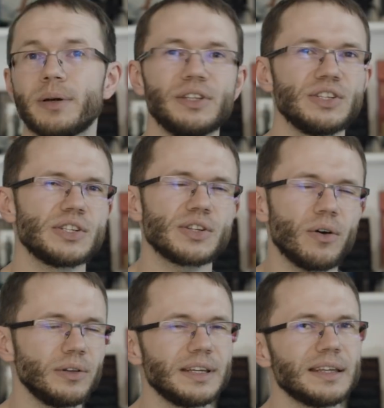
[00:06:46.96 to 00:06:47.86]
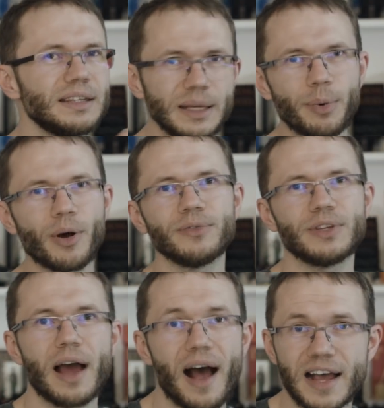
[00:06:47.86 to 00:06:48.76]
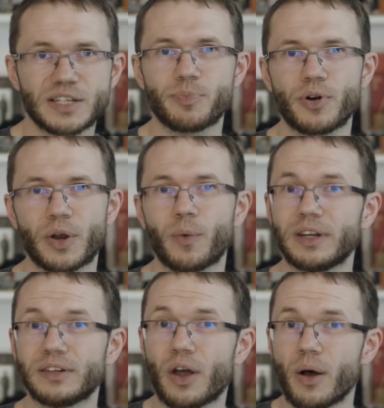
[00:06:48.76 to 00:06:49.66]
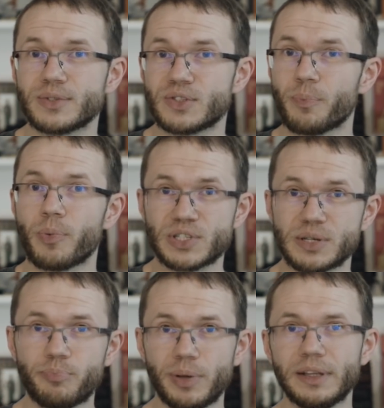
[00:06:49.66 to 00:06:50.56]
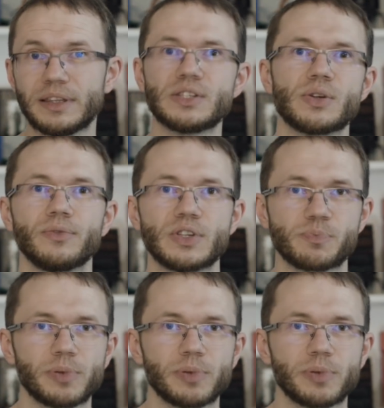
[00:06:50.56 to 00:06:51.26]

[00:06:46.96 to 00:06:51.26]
But this is only a tip of the iceberg when it comes to possibilities of this